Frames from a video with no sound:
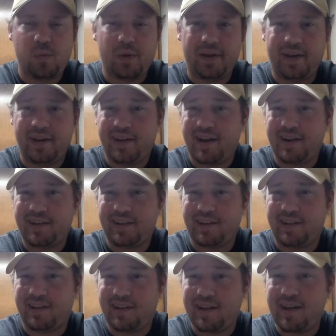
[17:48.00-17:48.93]
We can kind
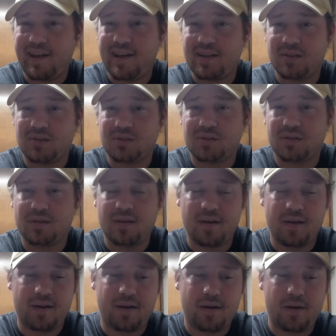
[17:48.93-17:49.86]
of guess,
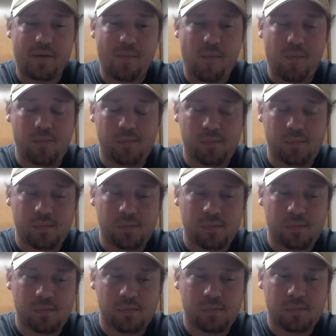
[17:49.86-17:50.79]

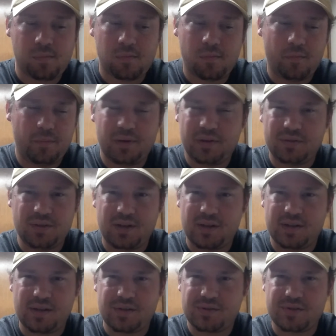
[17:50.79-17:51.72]
but it's
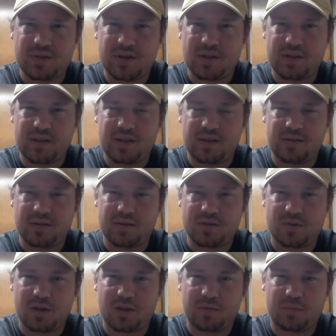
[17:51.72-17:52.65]
not necessarily a
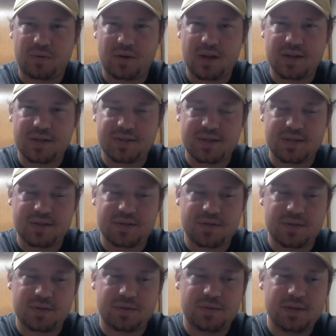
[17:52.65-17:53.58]
strict process,
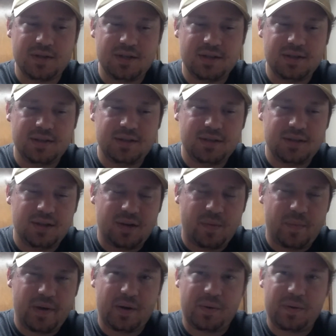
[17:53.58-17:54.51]
so
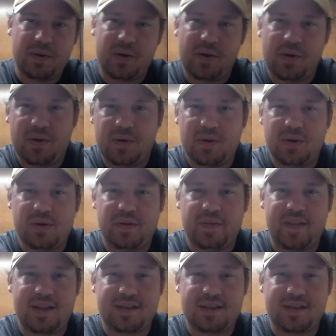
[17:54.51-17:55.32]
we don't know,